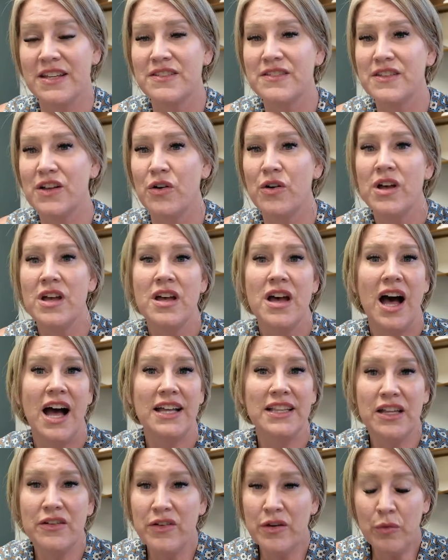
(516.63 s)
So I
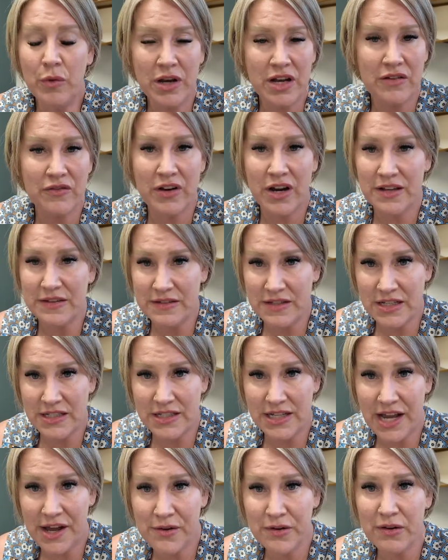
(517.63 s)
love it whenever I see
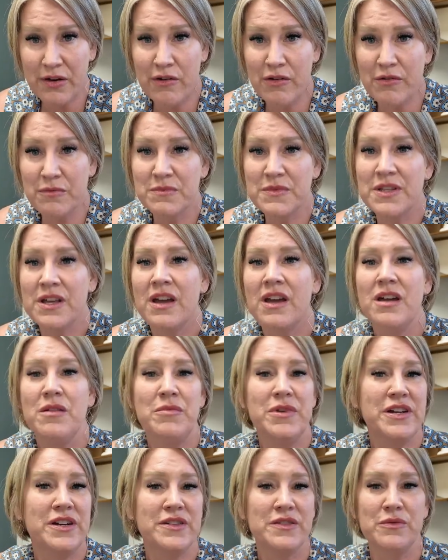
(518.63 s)
townhomes,
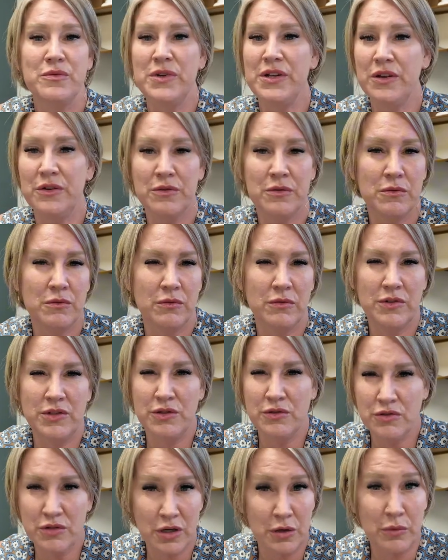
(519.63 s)
because we don't
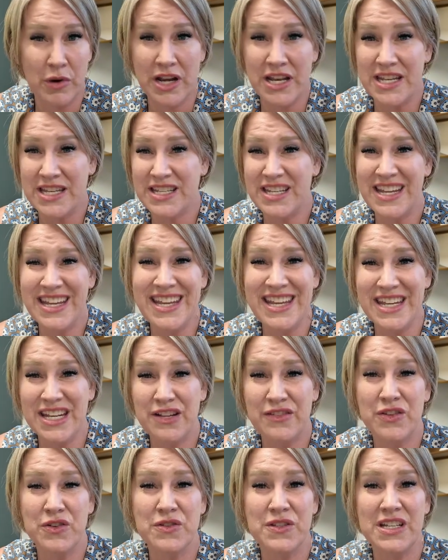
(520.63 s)
usually run into any
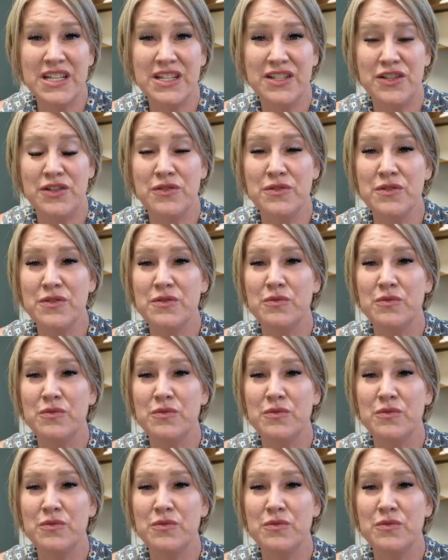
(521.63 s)
of those issues